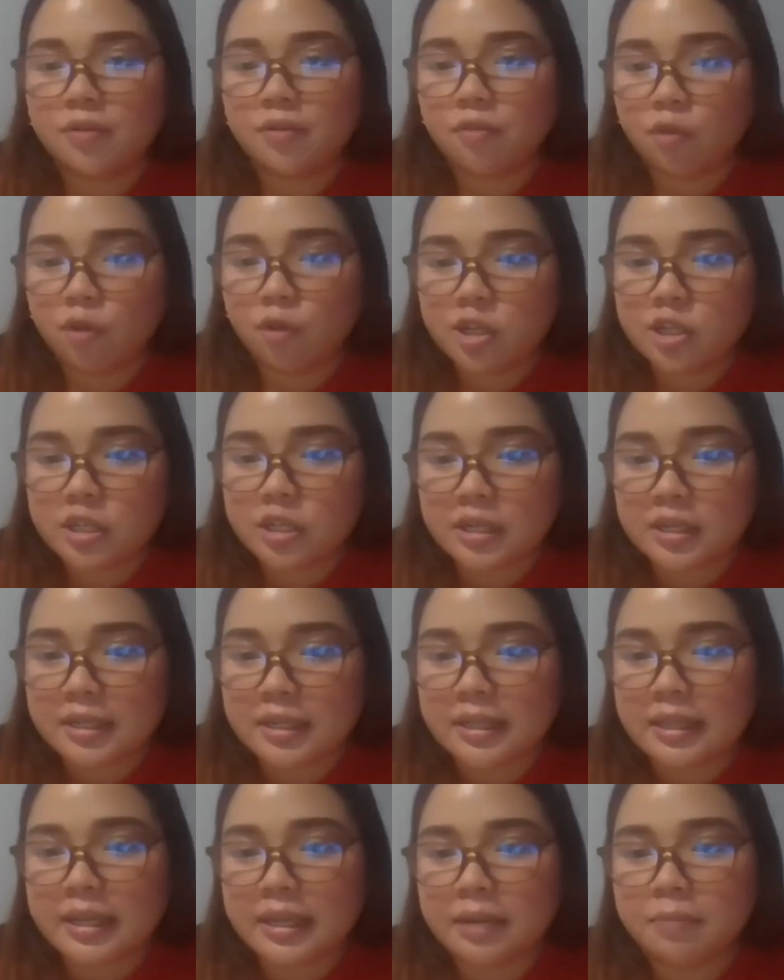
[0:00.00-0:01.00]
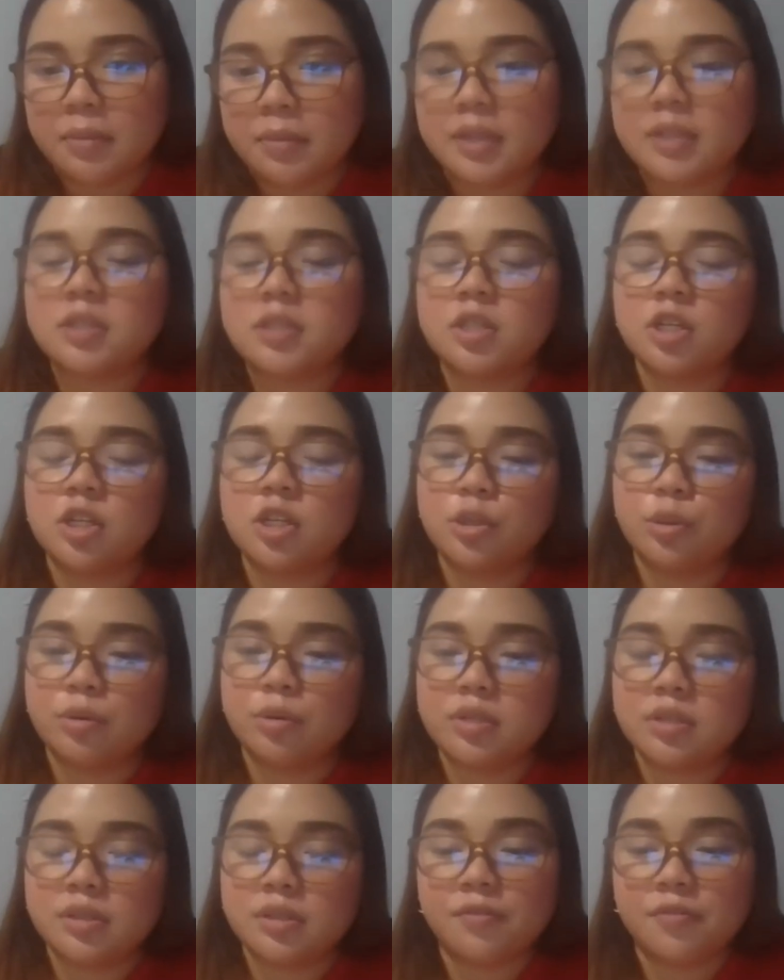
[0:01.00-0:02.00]
unfortunately, Miss
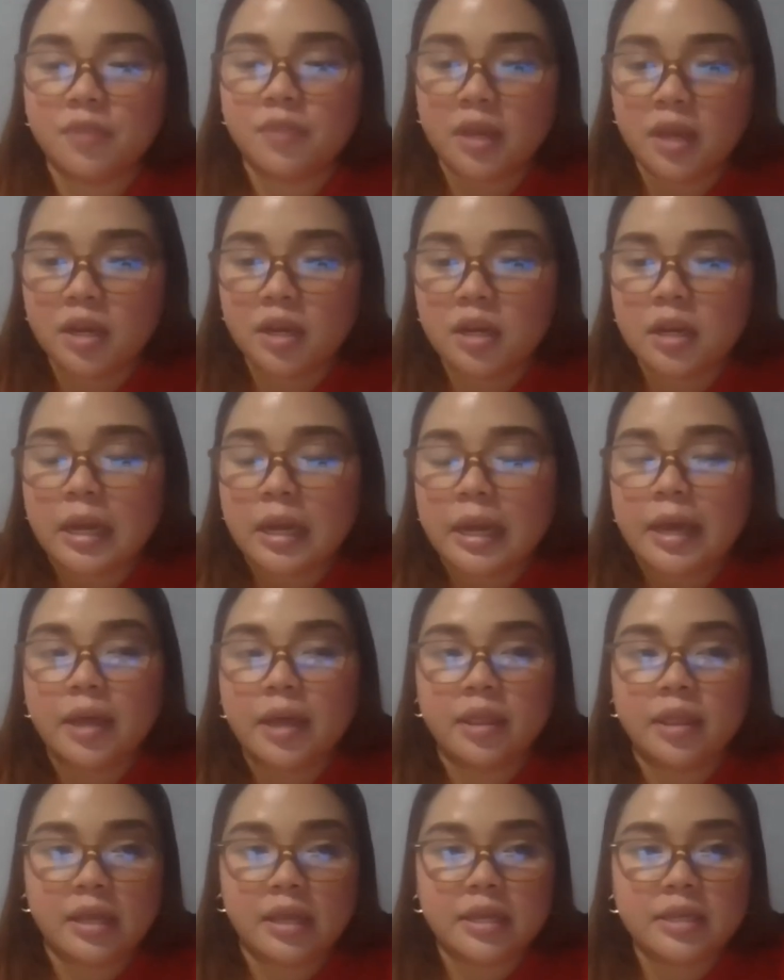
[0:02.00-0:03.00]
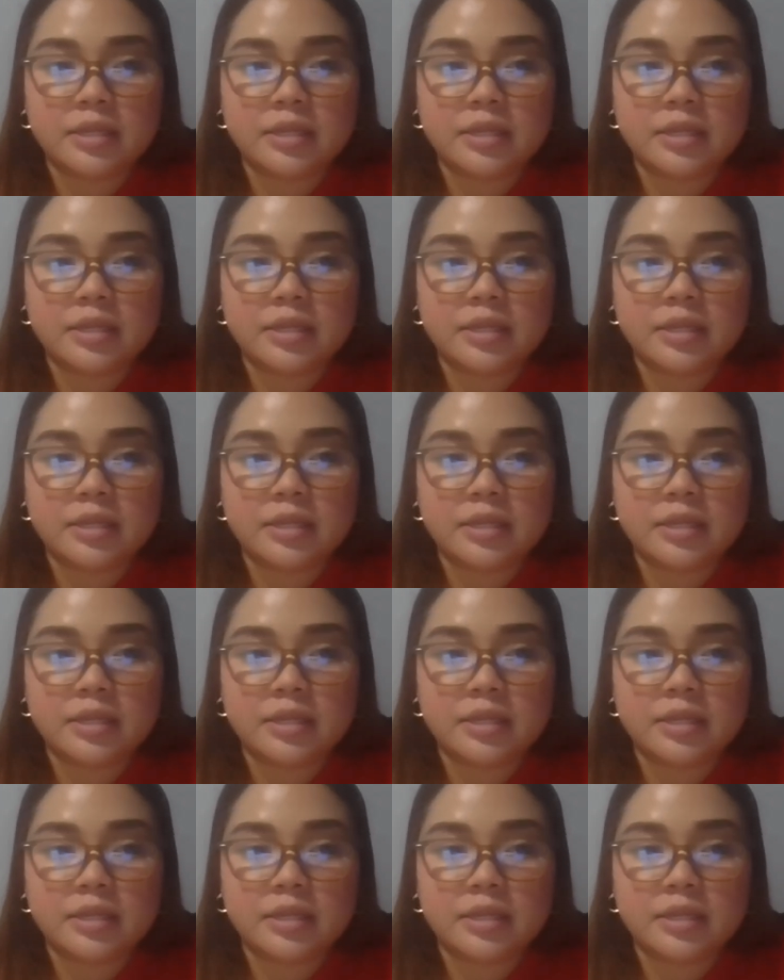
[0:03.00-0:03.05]
Josephine, the